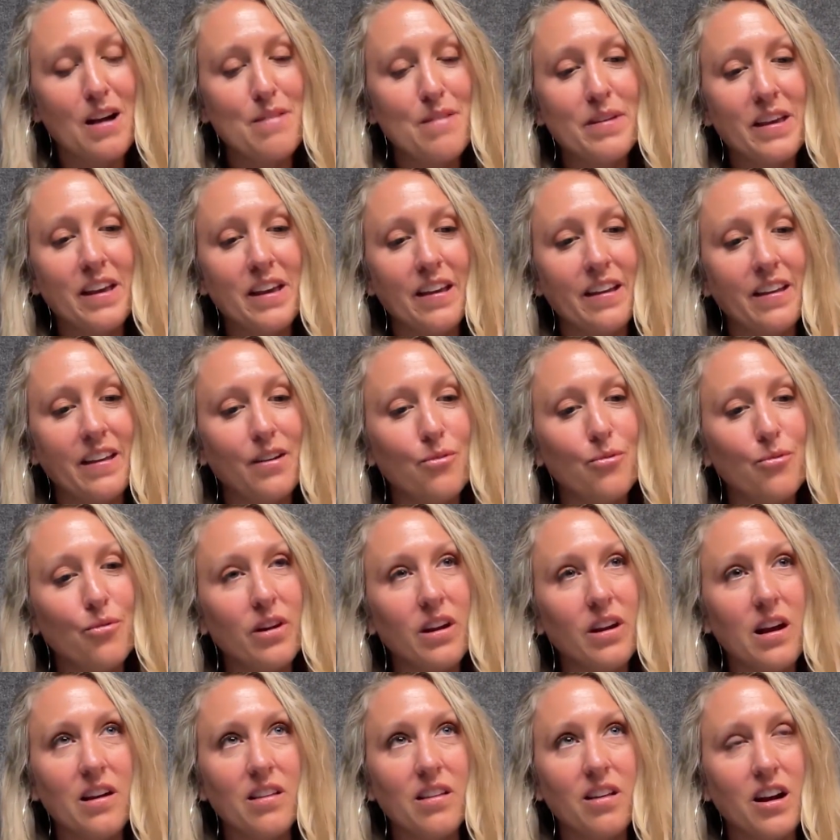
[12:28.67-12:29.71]
I mean,
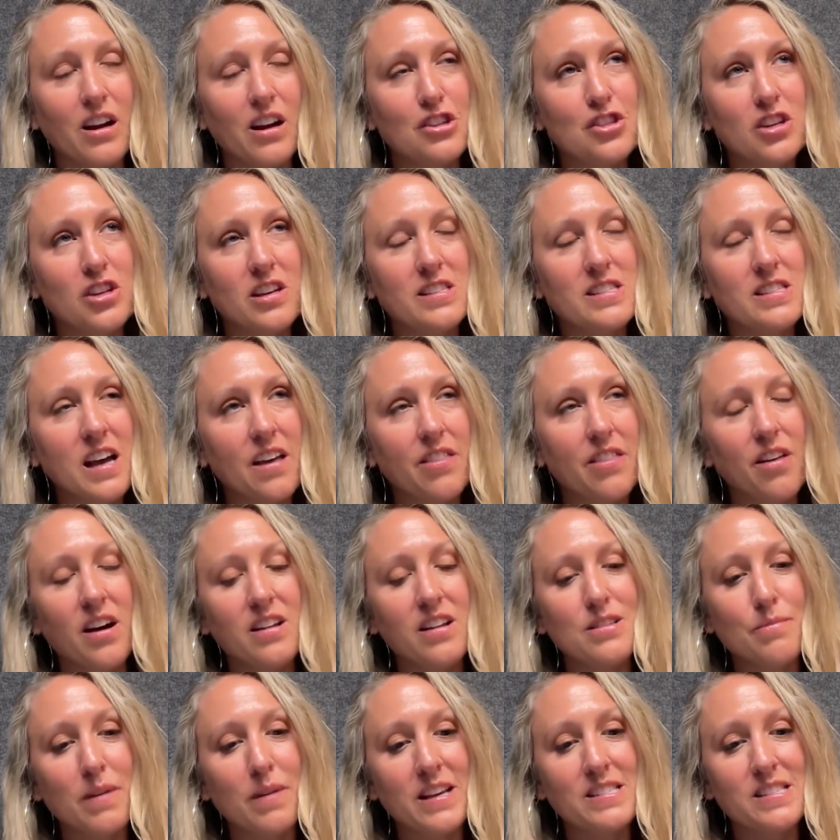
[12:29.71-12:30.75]
when I launched this, I
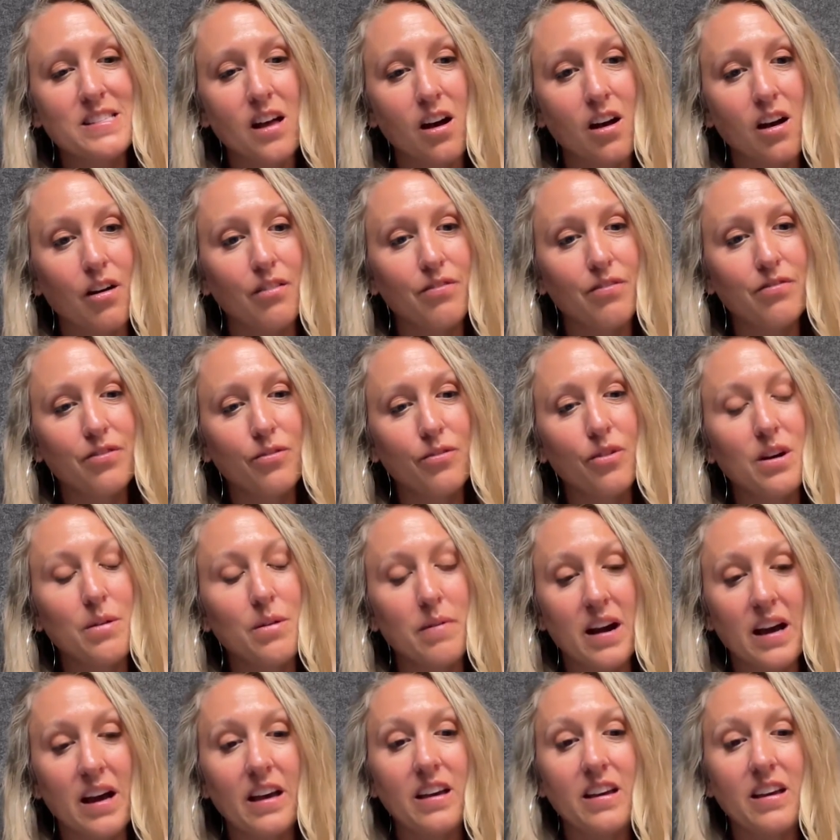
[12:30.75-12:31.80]
thought to myself, am
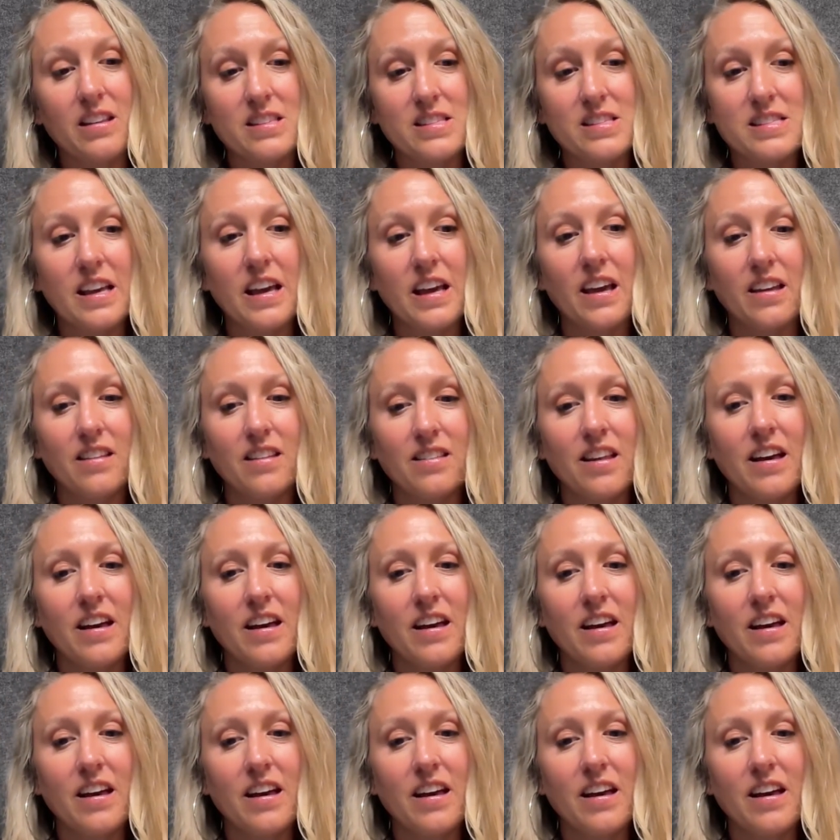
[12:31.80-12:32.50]
I insane?